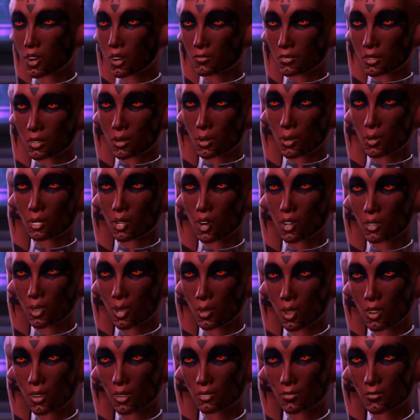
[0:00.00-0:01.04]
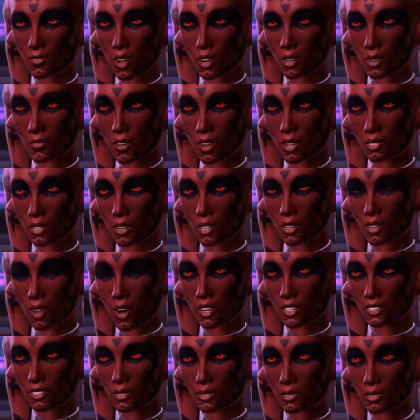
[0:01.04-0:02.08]
like me were just the ones who made the best
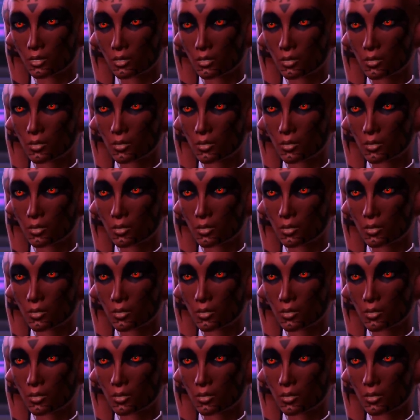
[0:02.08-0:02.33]
slaves.